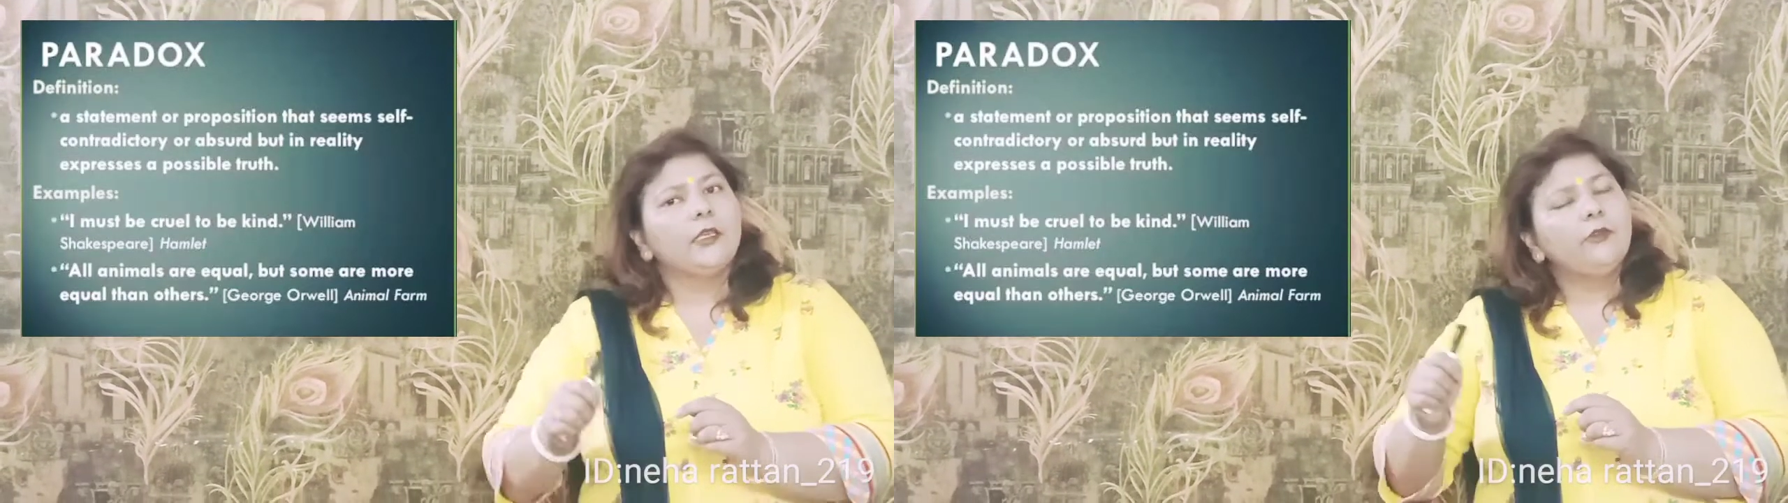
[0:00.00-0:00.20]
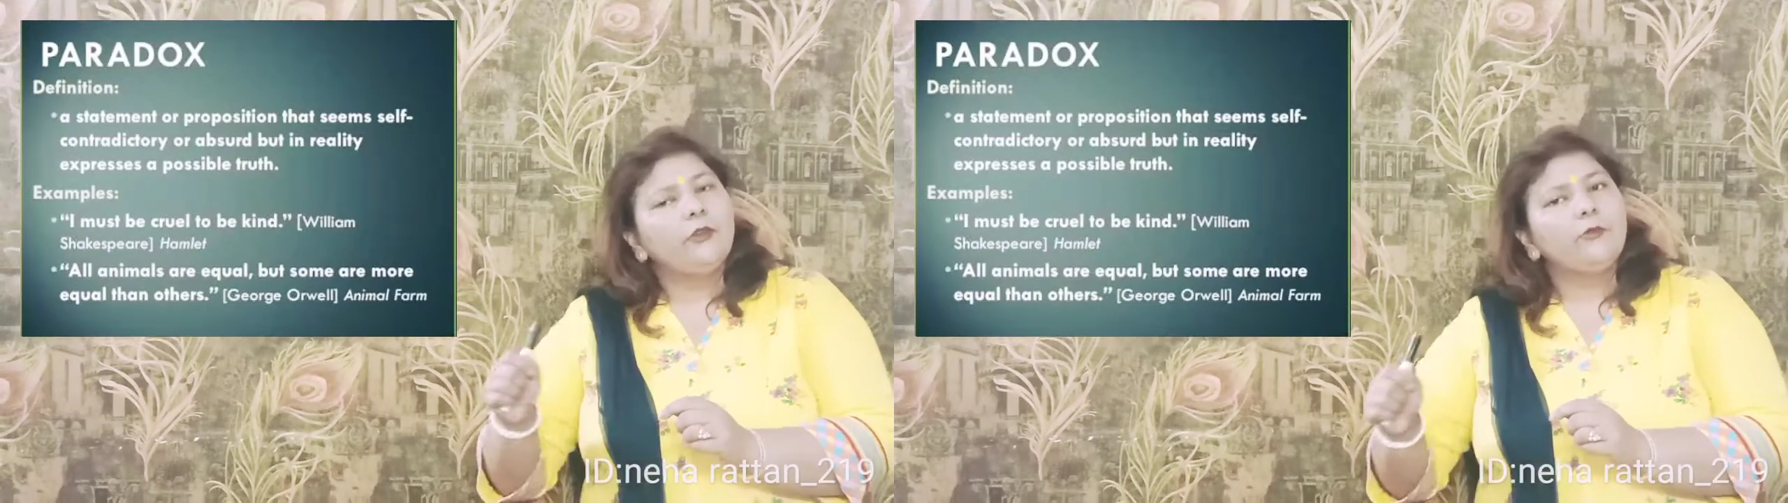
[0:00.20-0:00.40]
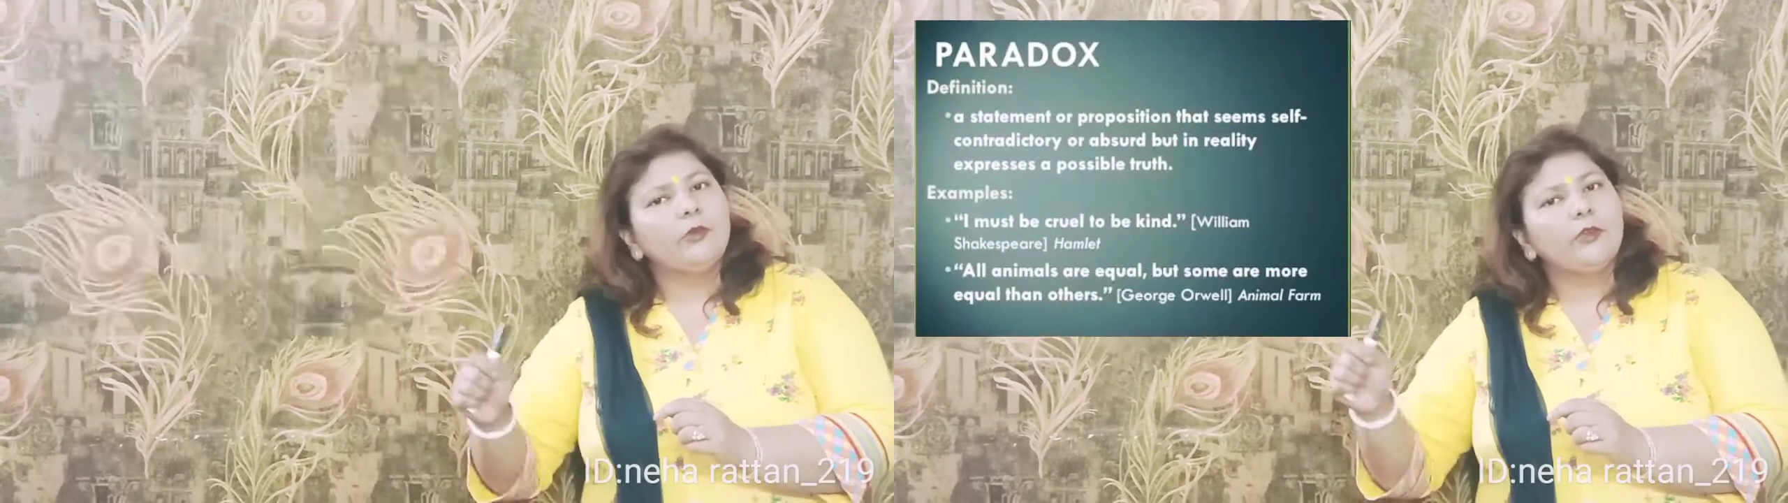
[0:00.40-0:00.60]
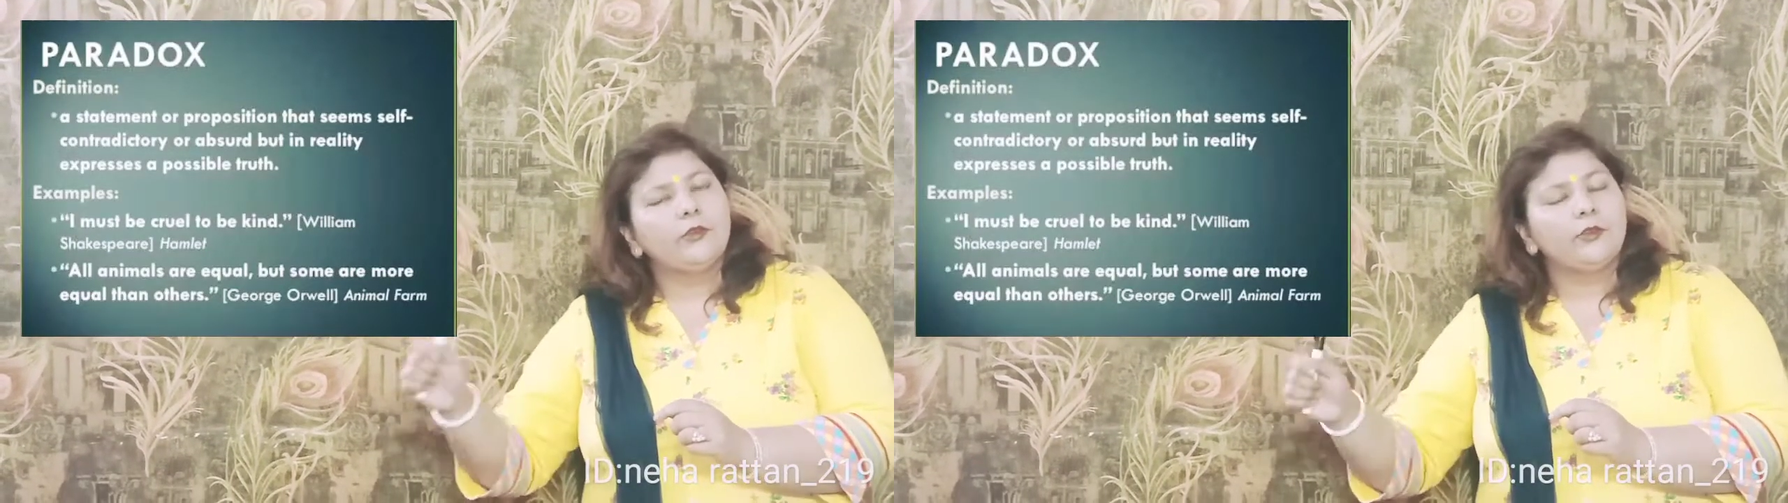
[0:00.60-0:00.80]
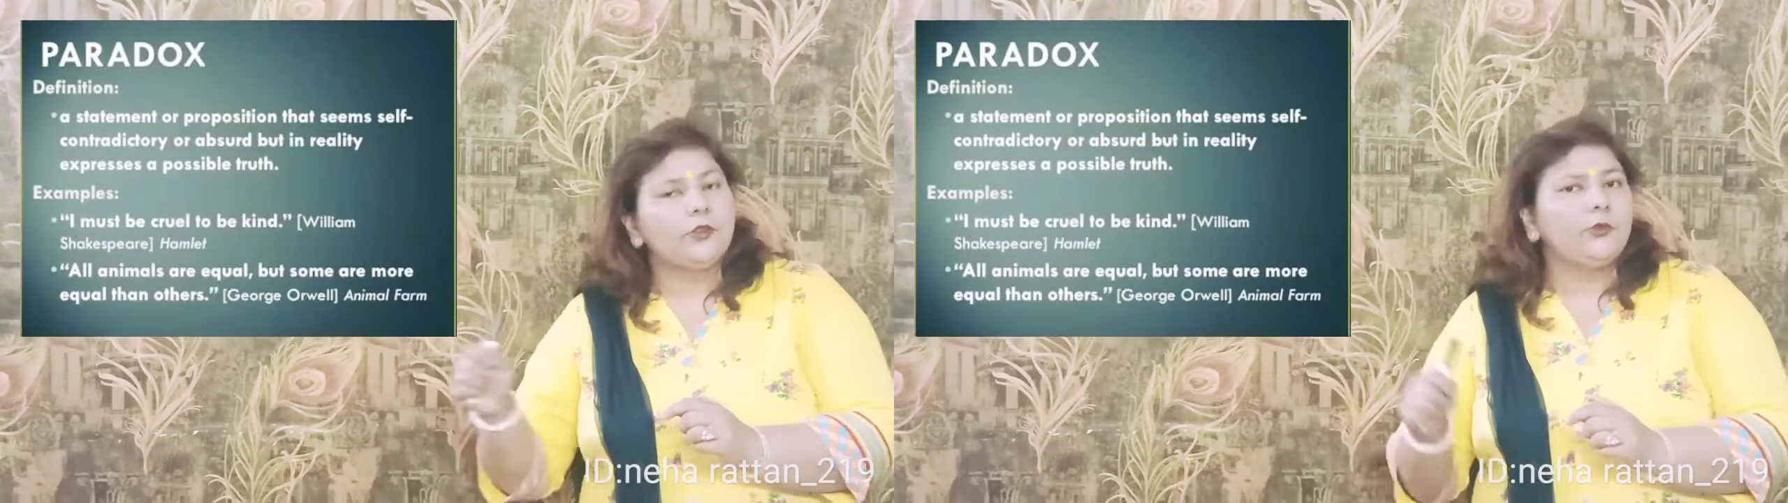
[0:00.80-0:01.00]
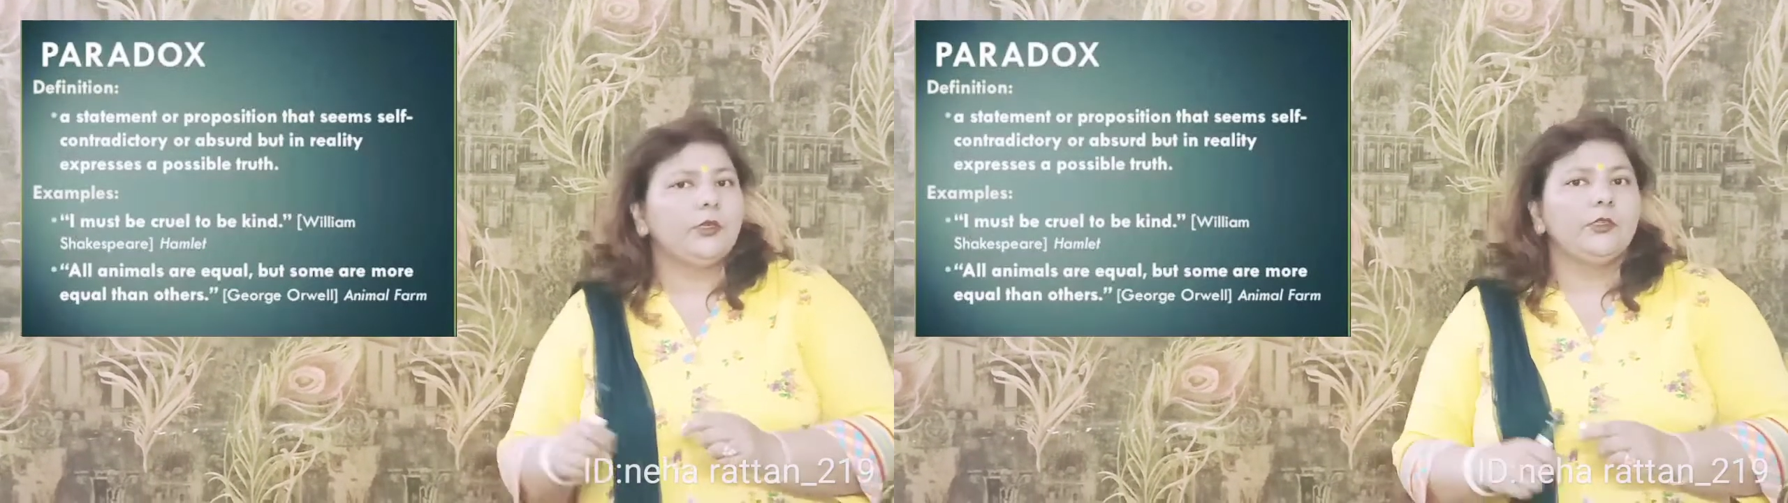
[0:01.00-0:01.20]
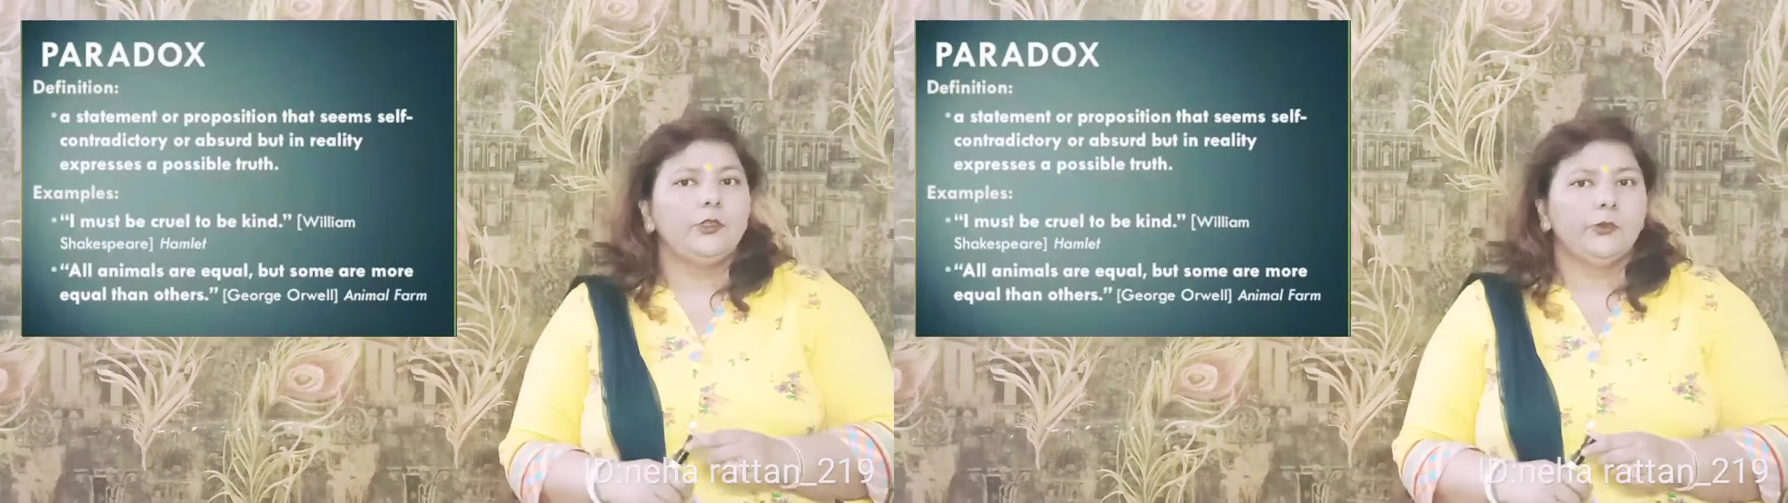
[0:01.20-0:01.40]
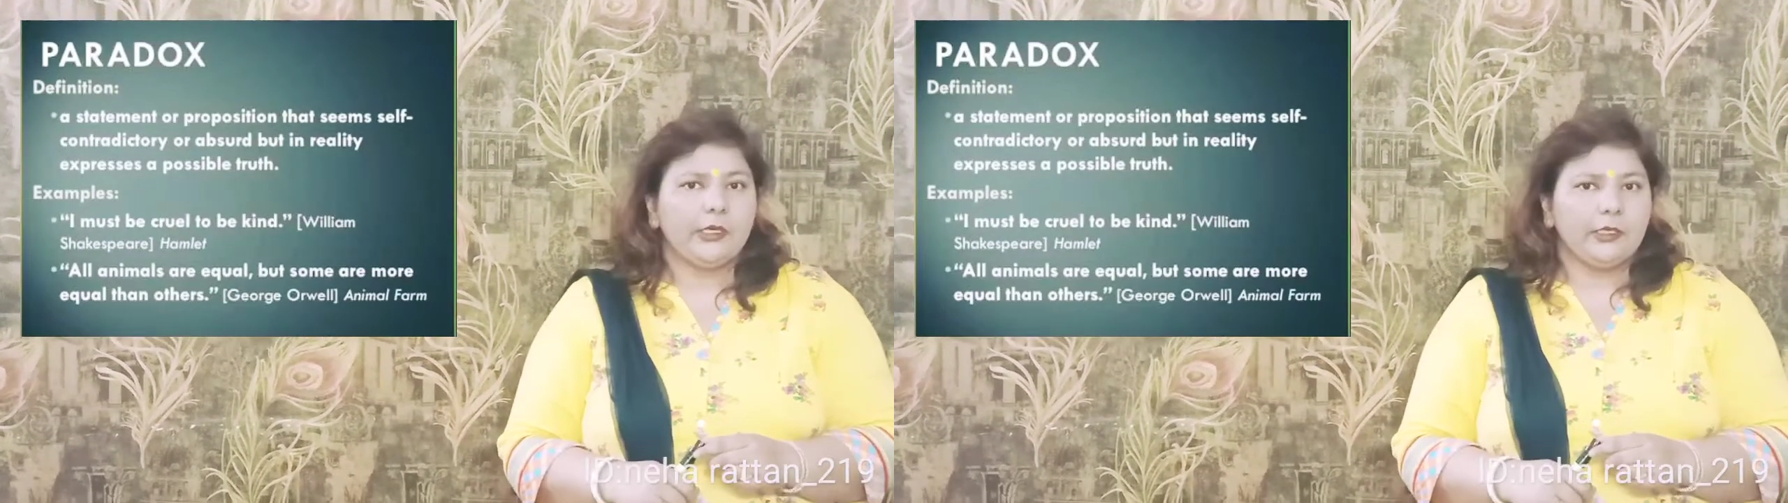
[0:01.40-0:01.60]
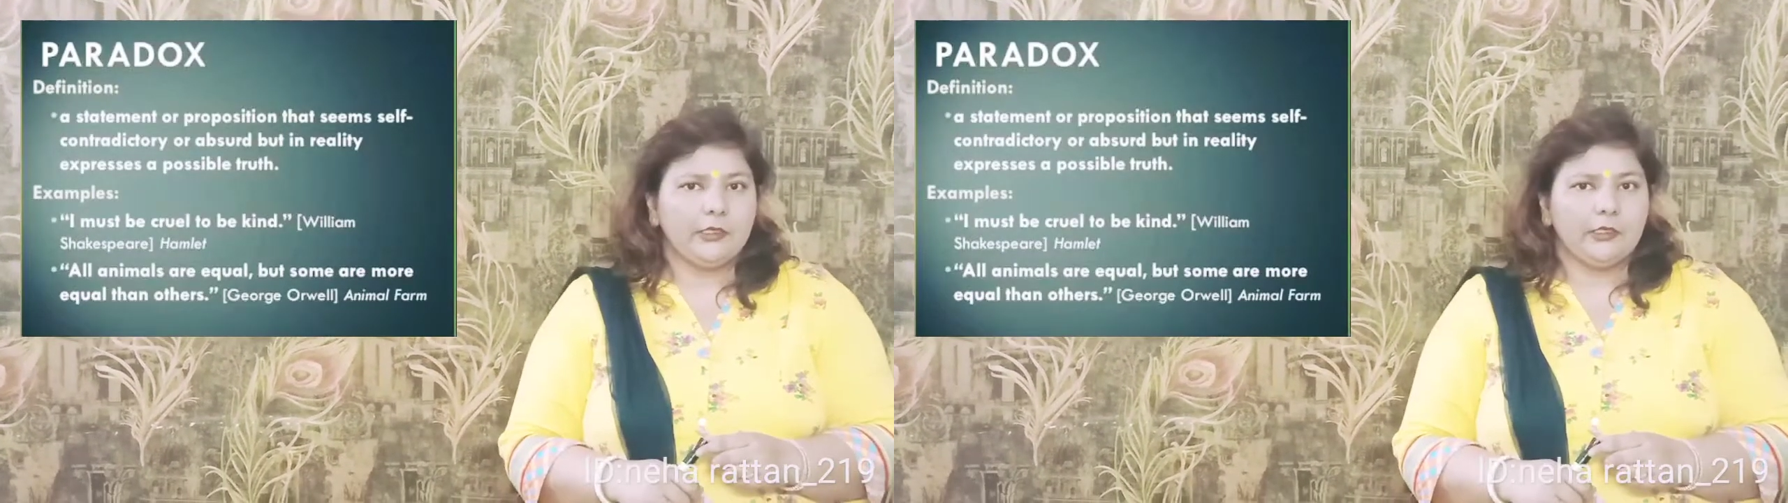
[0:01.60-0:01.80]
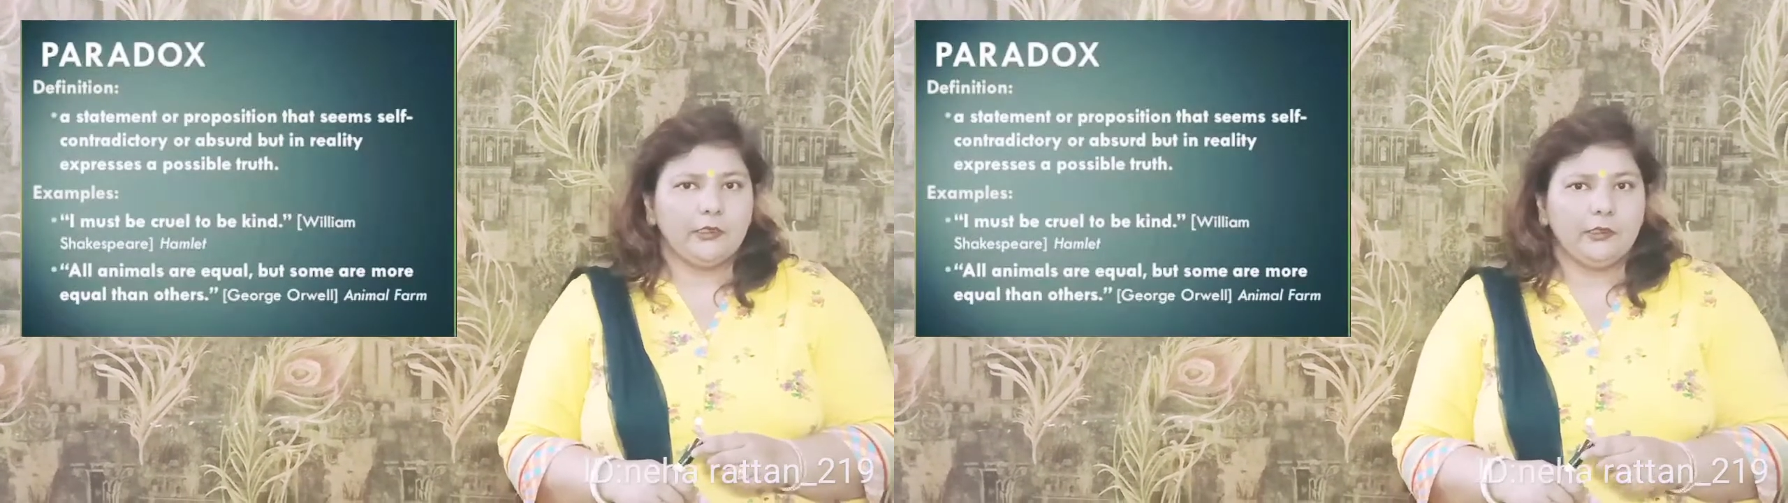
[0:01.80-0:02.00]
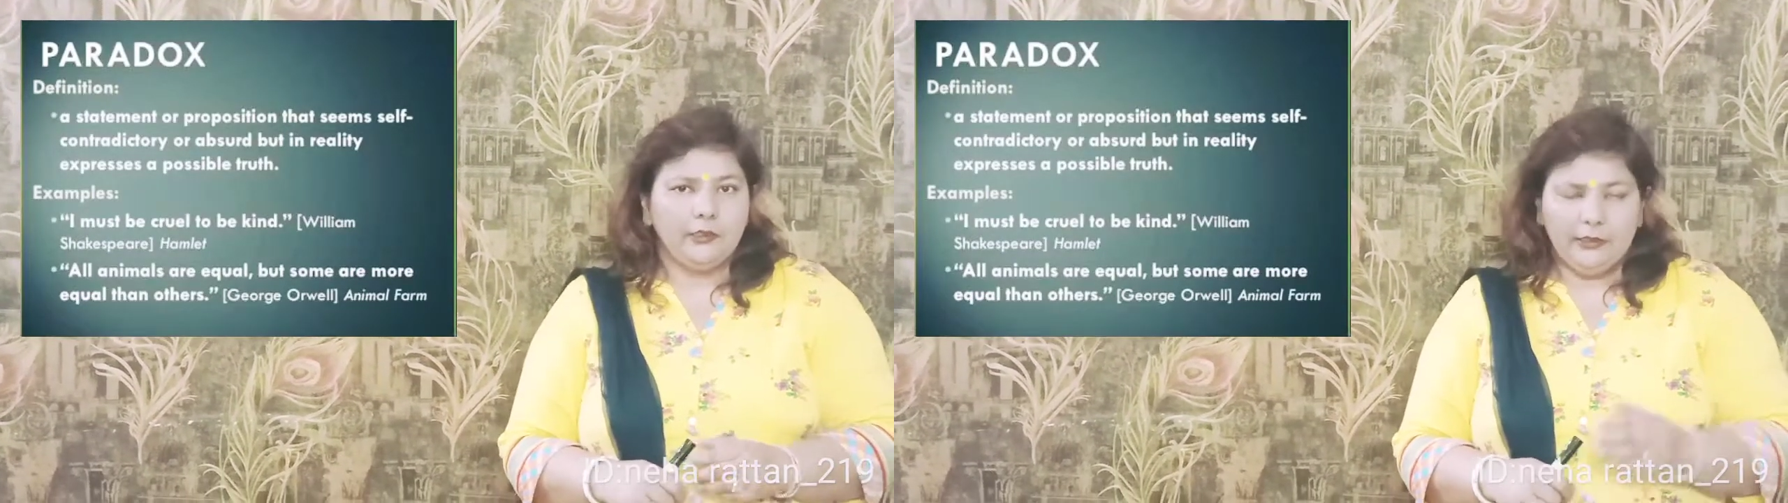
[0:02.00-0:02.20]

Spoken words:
giving birth to a new idea.